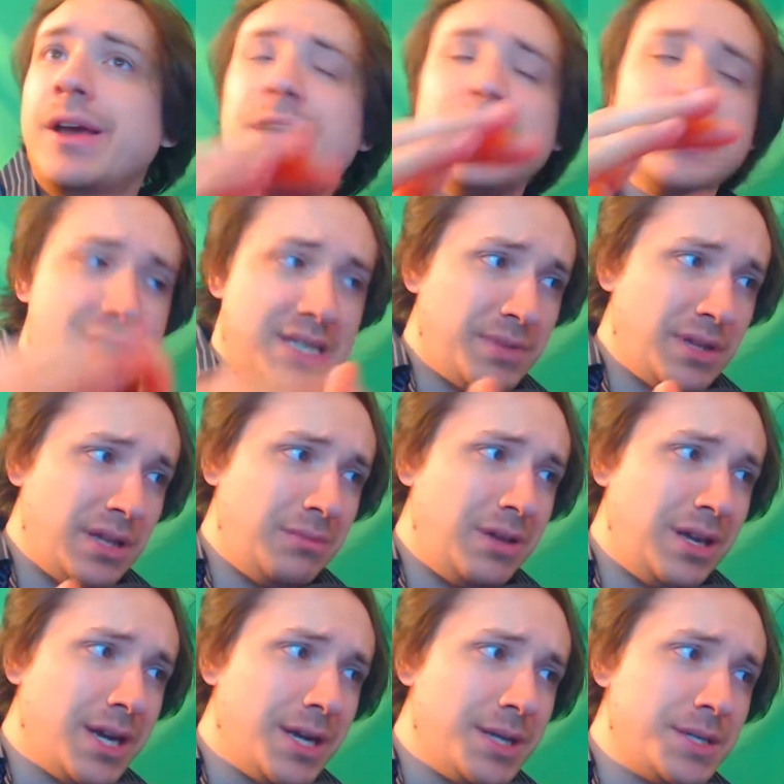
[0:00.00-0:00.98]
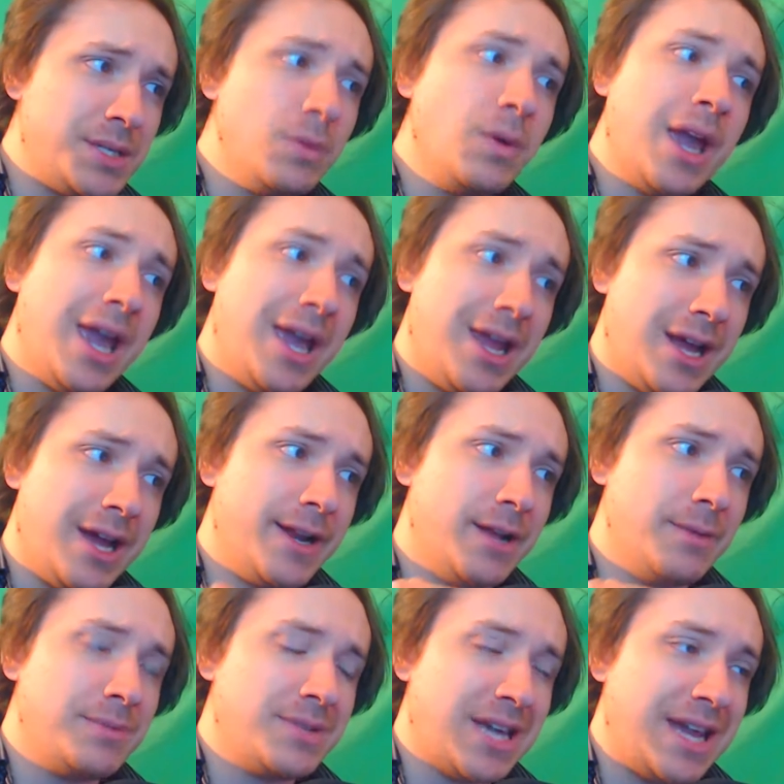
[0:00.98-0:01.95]
Simply because you cannot
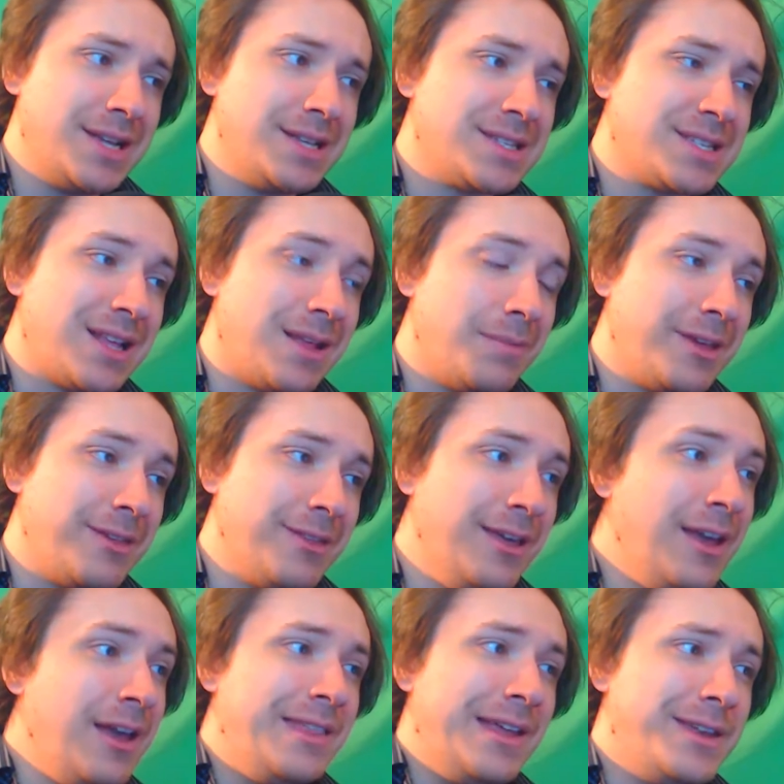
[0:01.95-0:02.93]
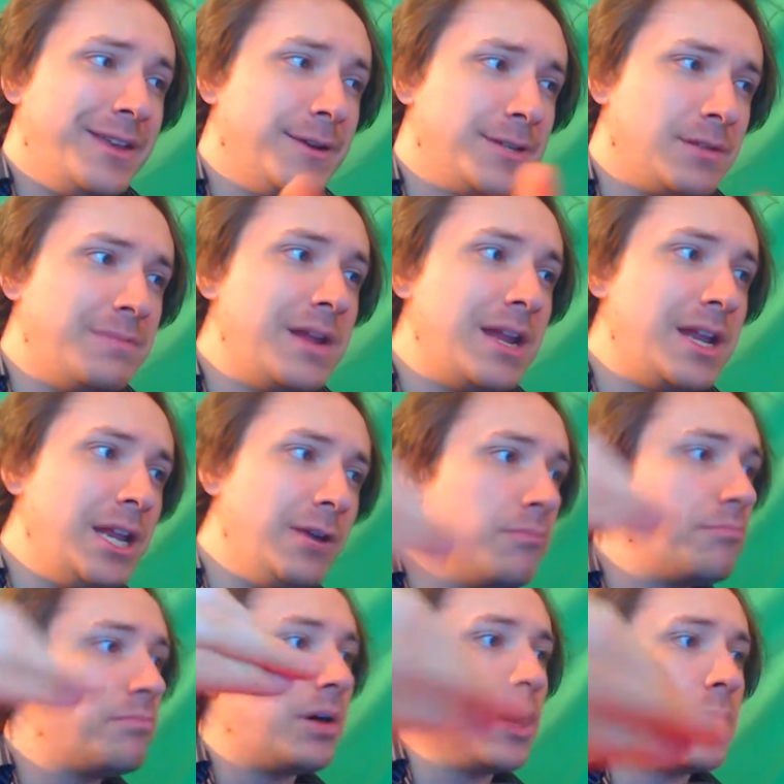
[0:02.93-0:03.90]
obtain something, that doesn't mean you
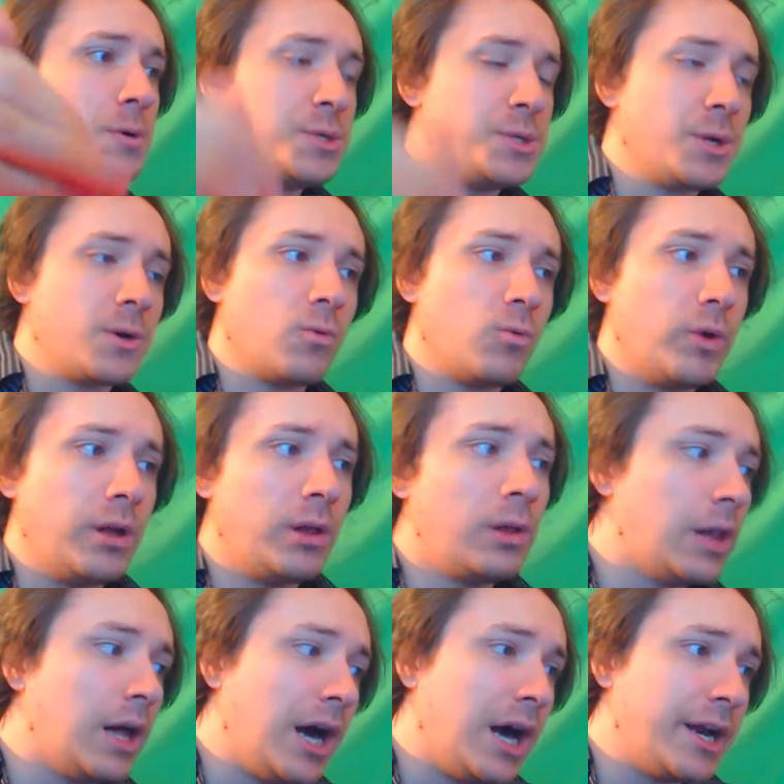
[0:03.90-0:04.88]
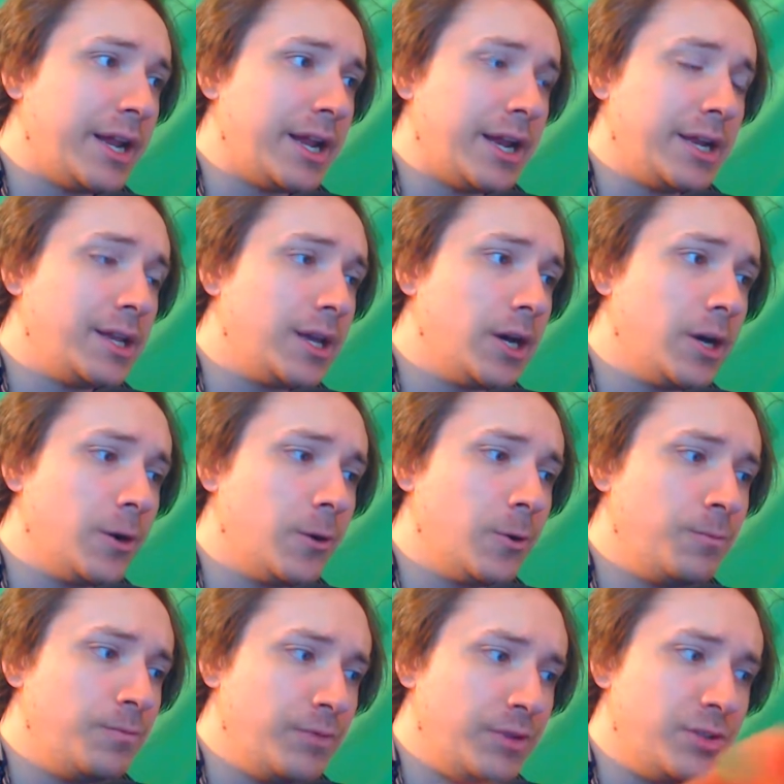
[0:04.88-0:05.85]
impose your will on it and
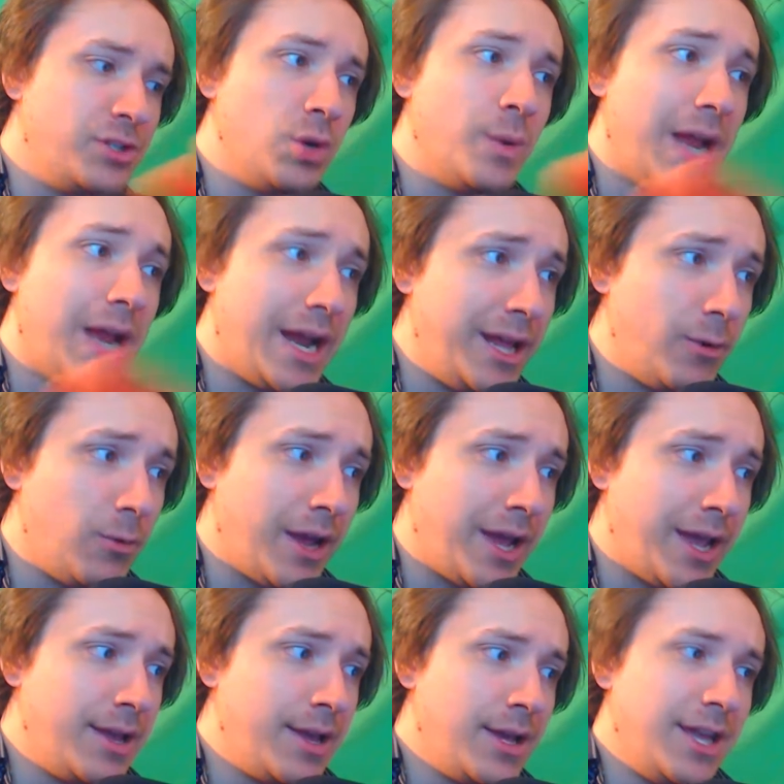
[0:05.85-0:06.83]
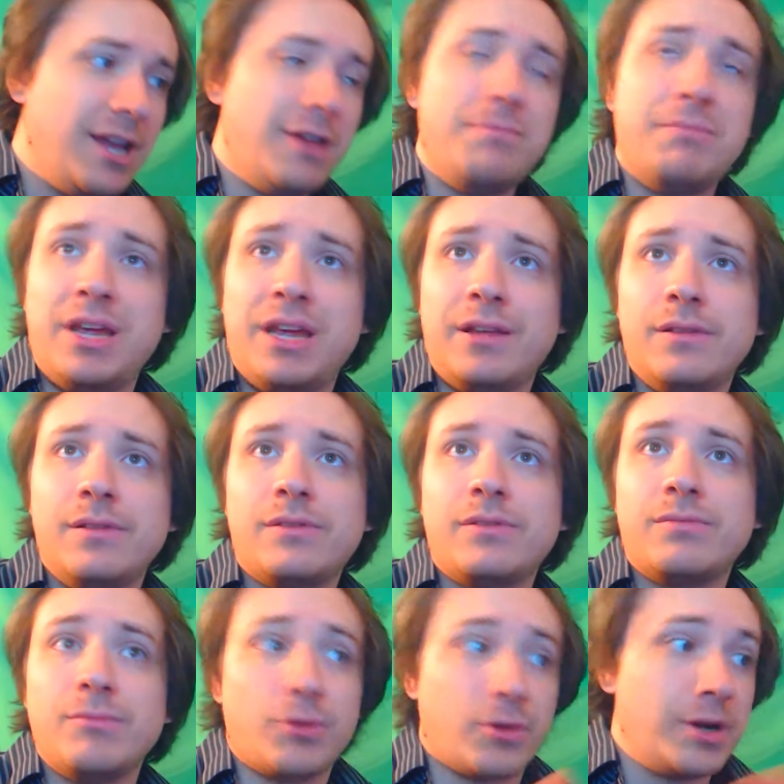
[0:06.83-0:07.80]
go do it anyway. It
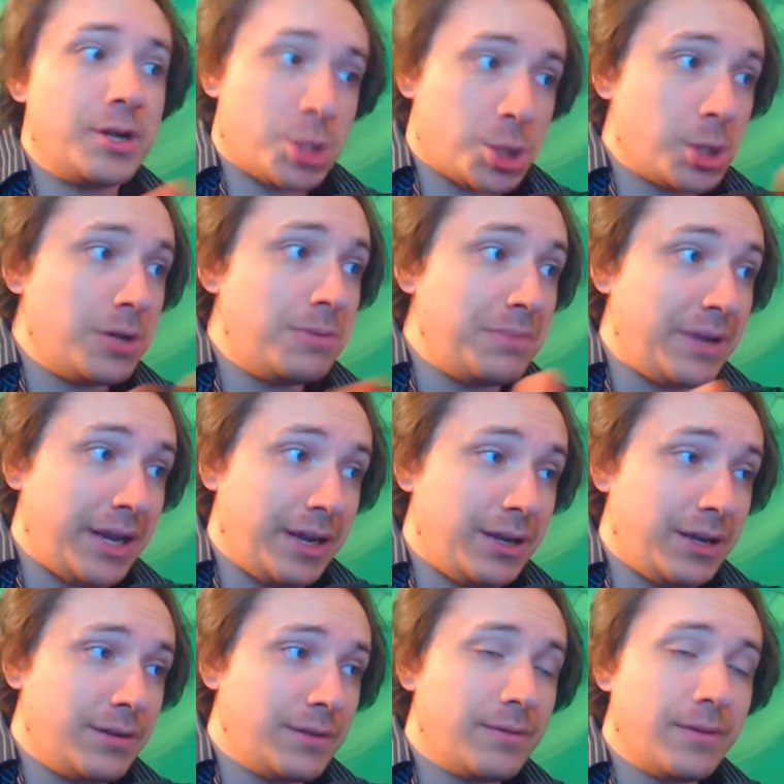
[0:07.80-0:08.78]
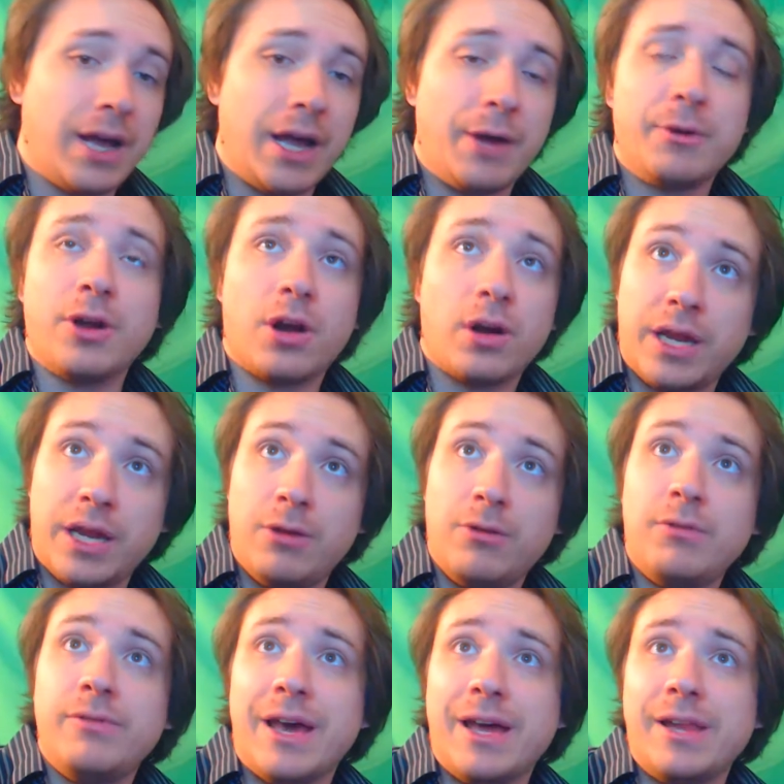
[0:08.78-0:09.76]
means, or it should mean, I would
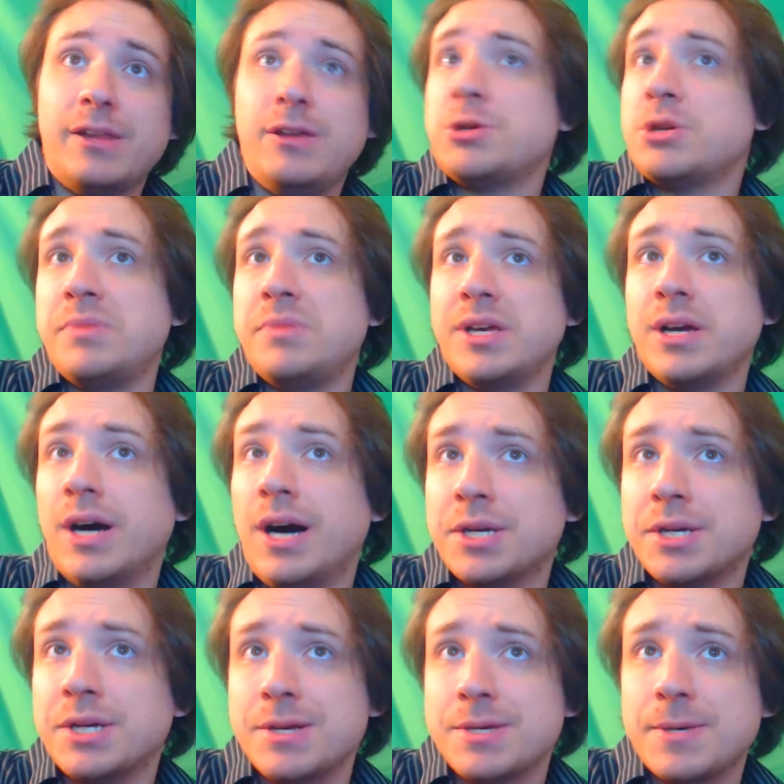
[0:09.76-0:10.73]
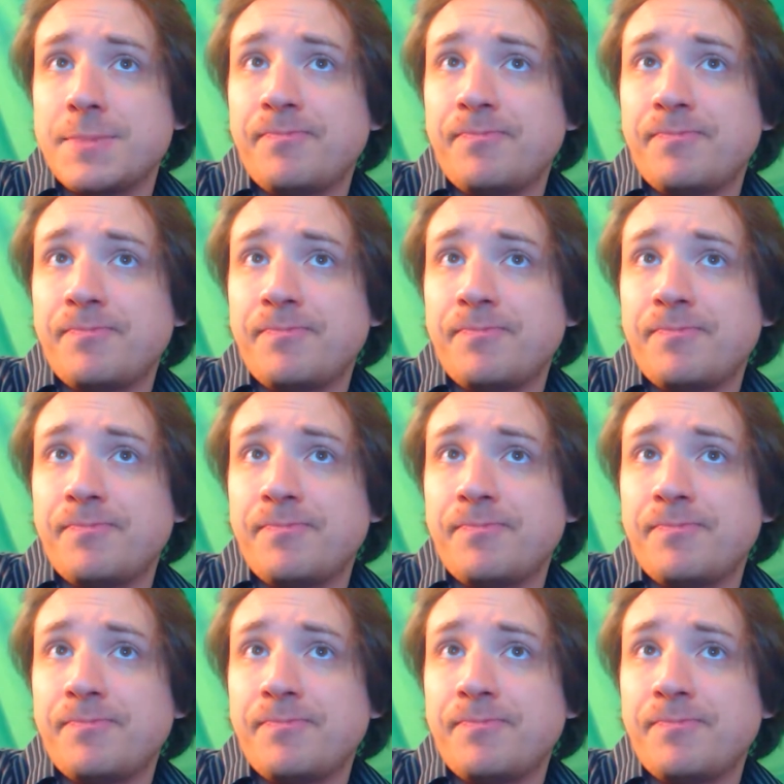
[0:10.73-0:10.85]
argue, that you should be cautious